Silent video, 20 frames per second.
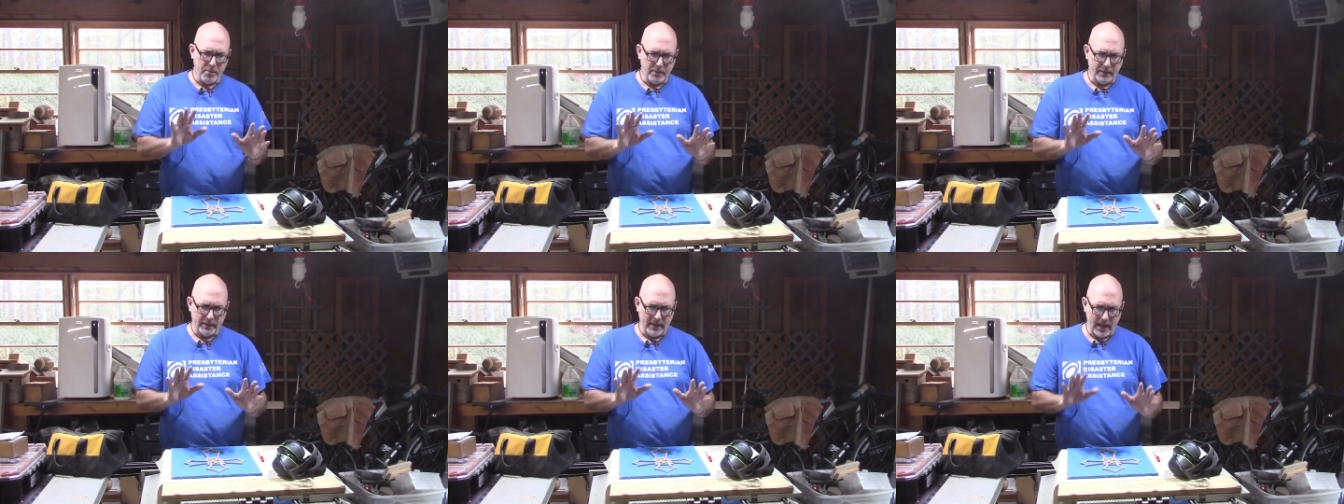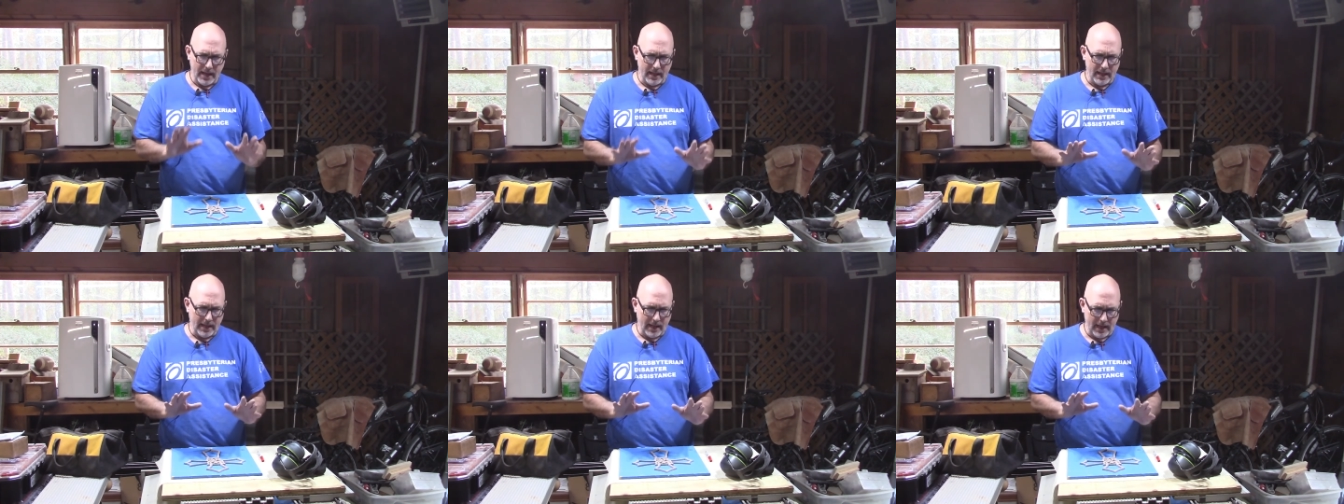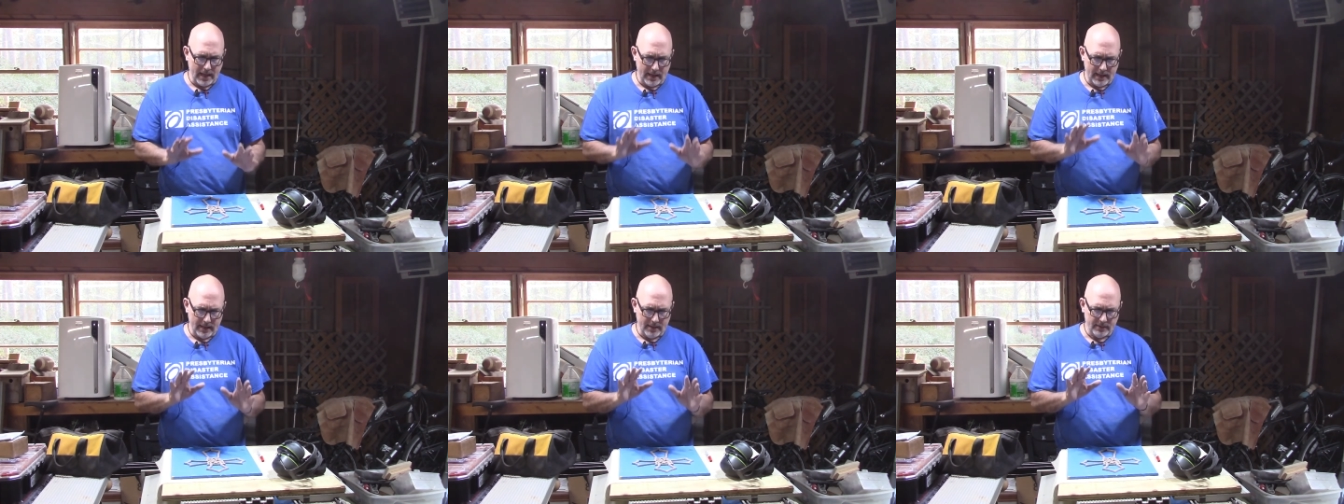but
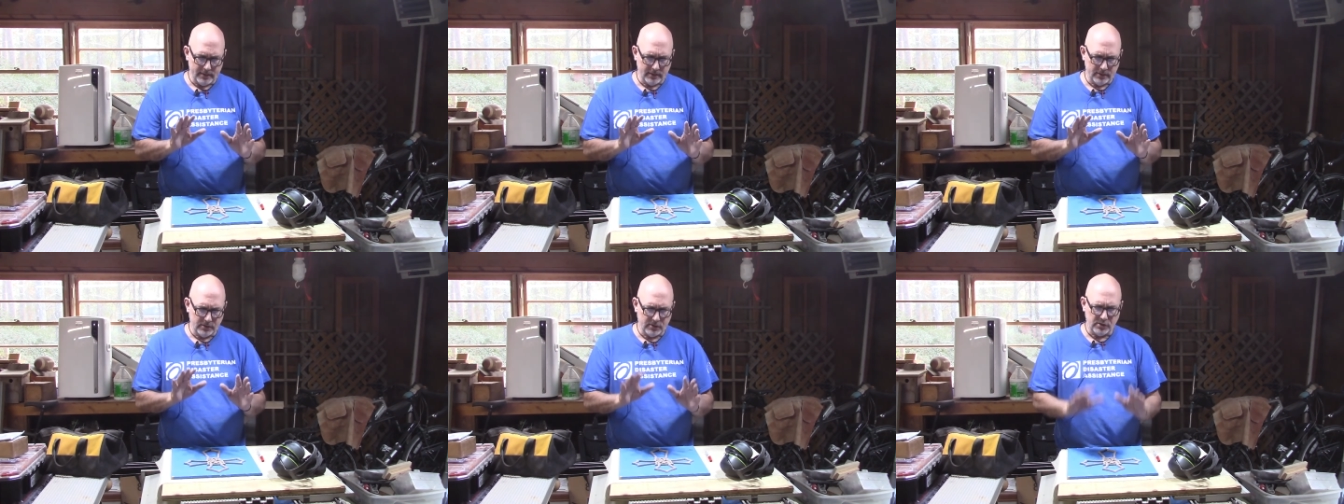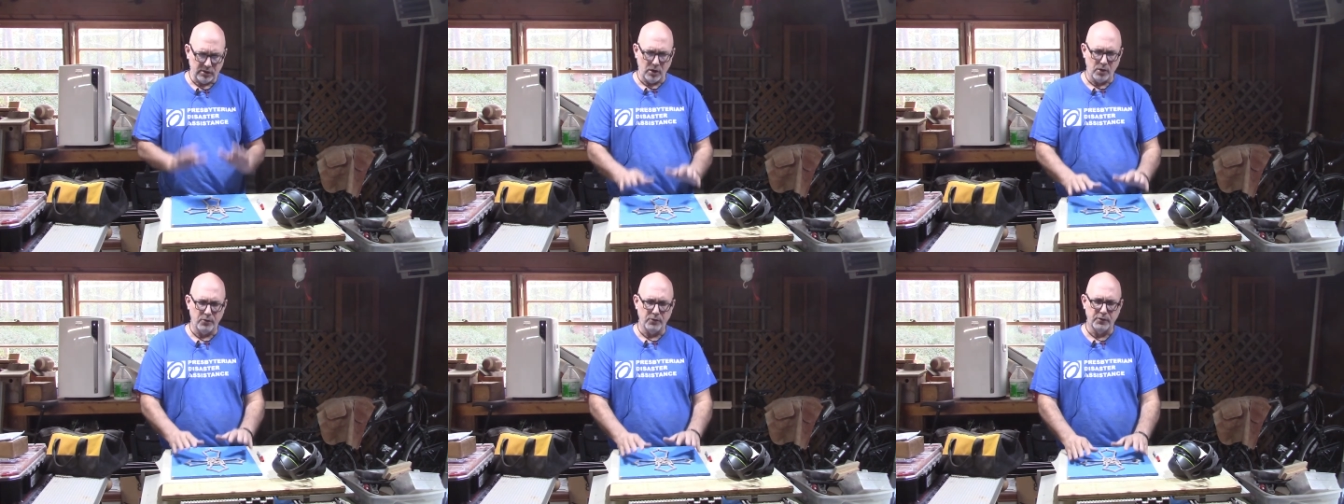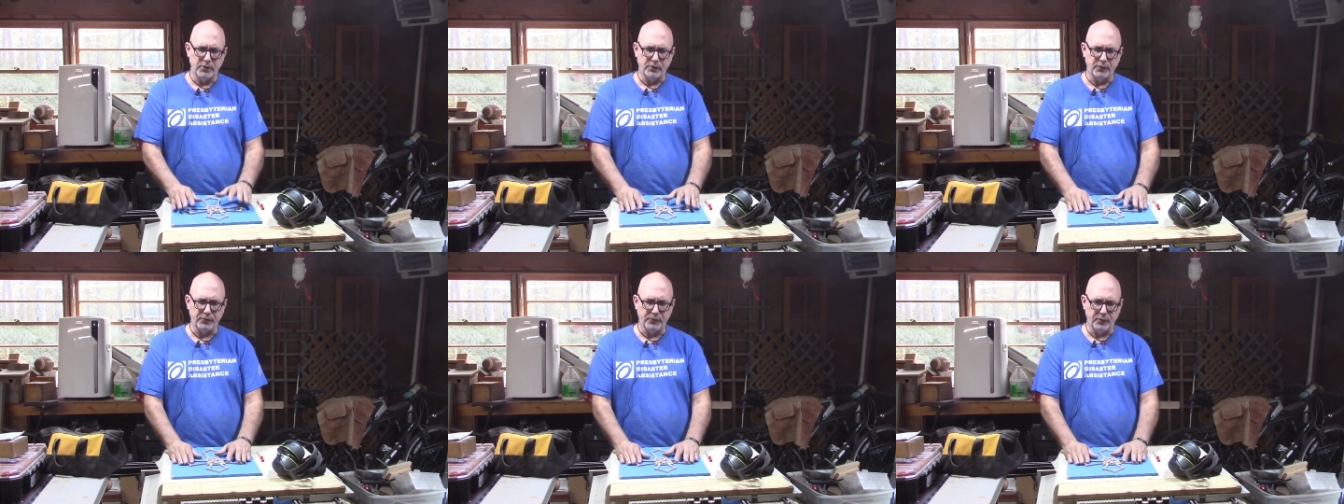I saw
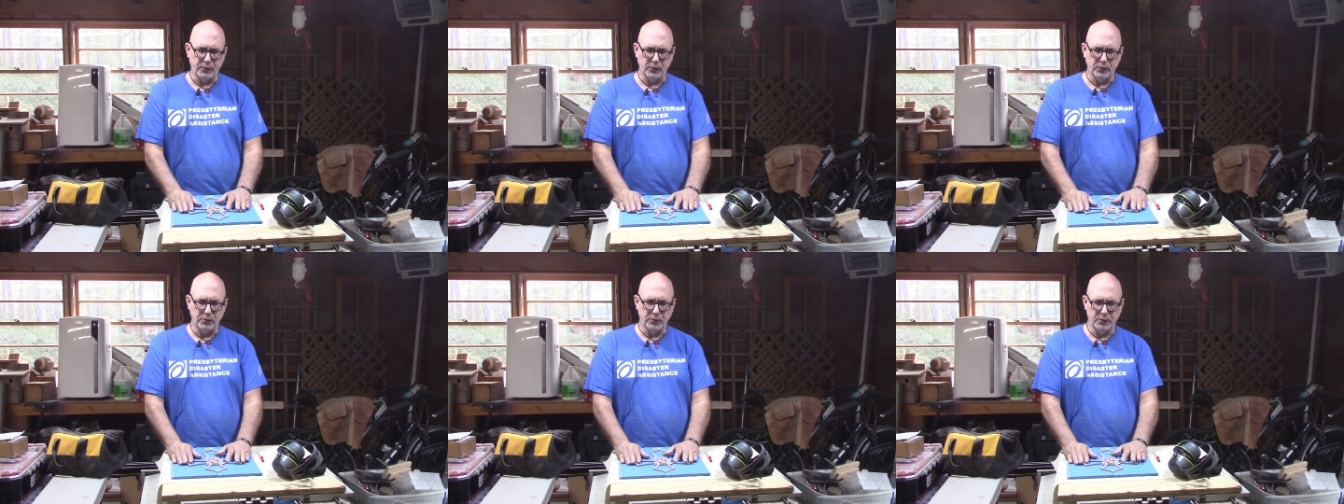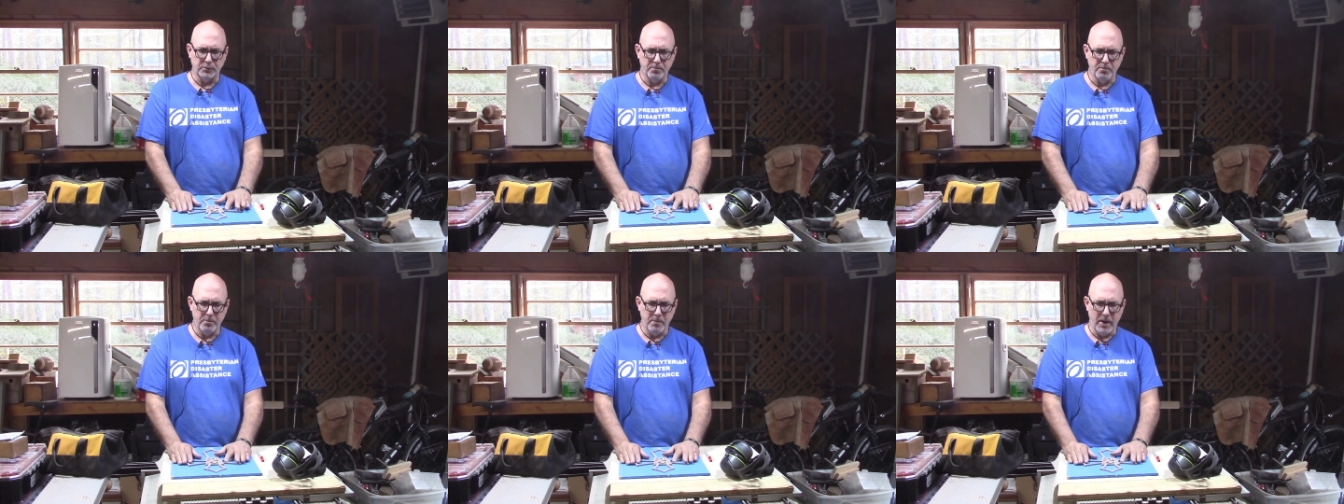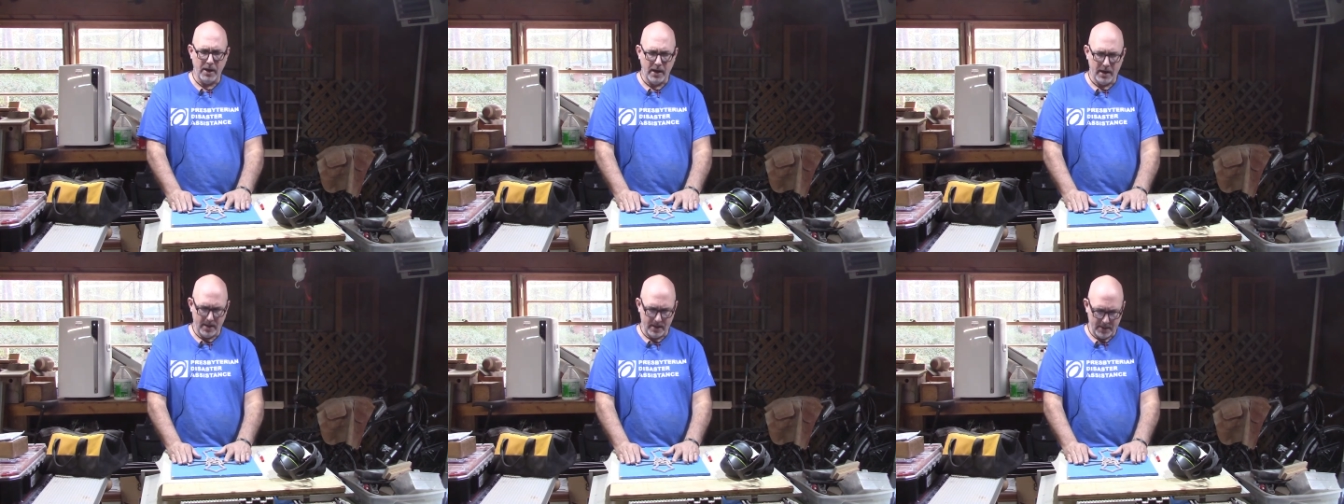this first
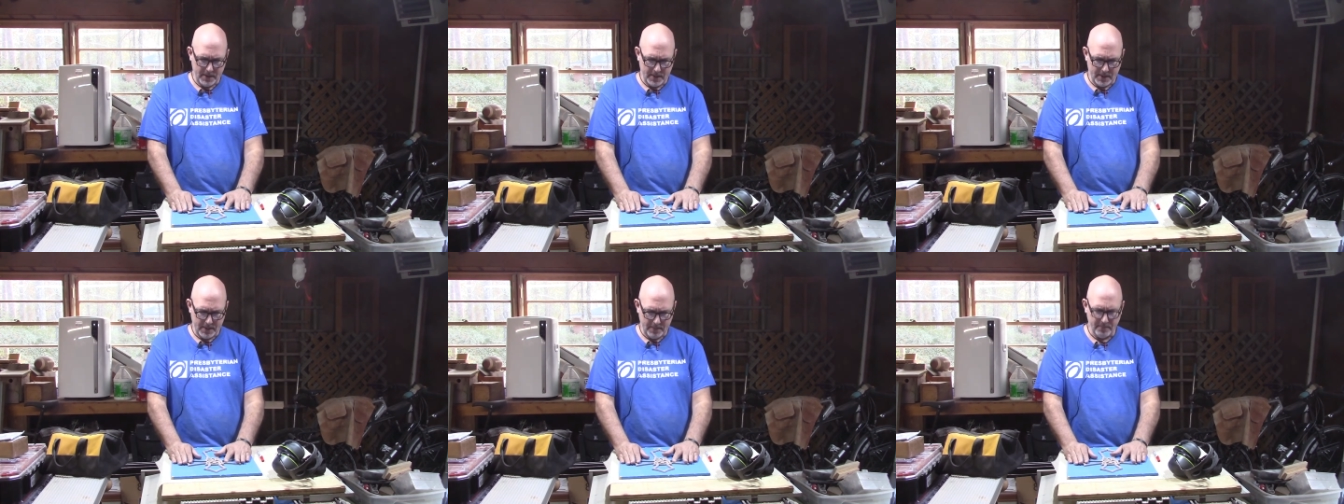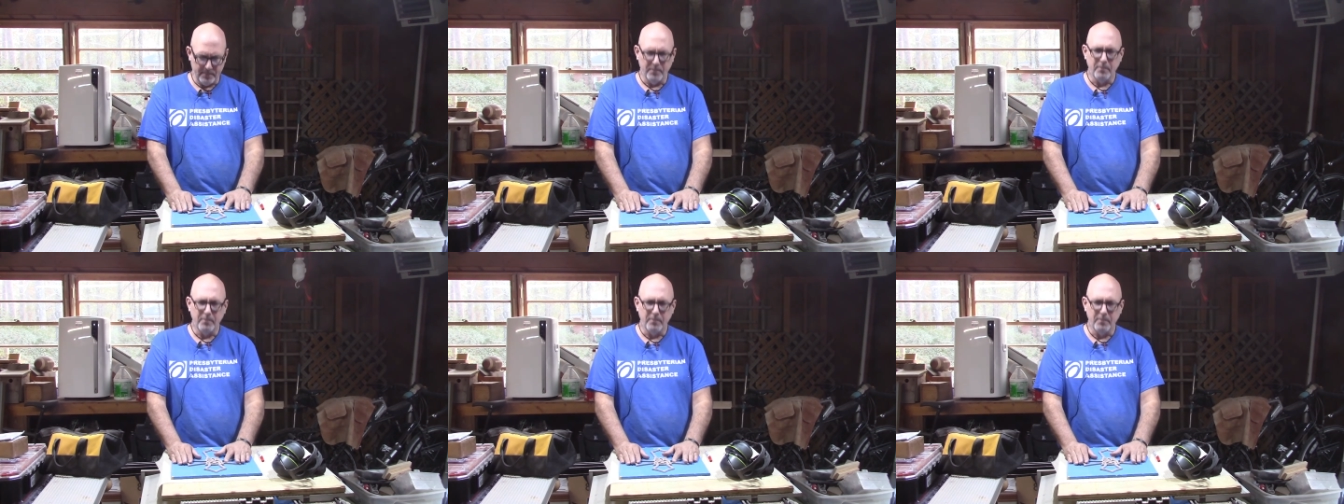by